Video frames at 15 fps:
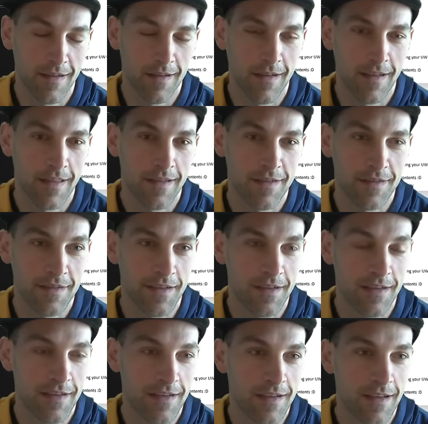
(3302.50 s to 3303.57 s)
they're just going
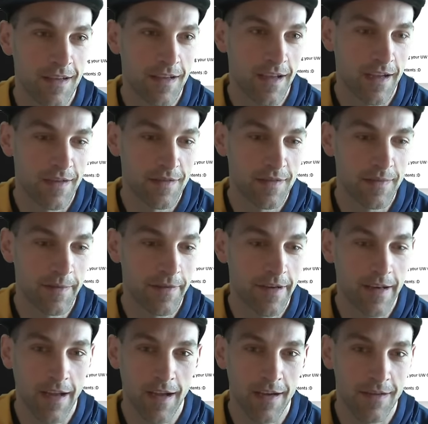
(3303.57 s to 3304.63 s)
to exhume it right
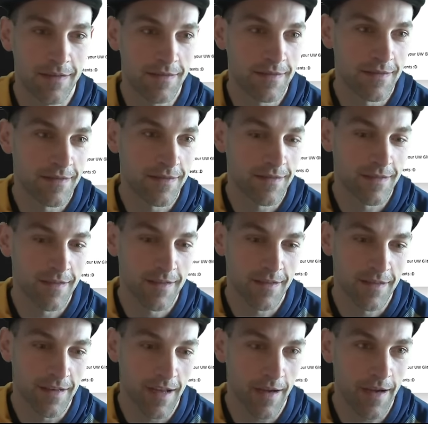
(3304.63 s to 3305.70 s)
now.
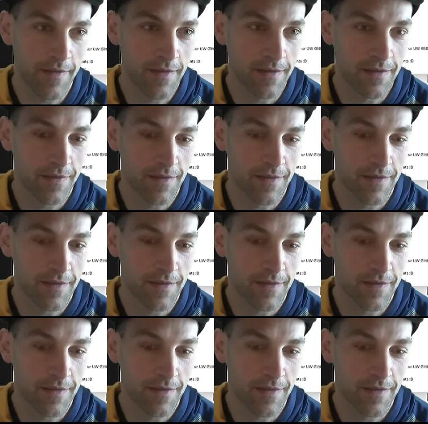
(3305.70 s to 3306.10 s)
Now I have to look for a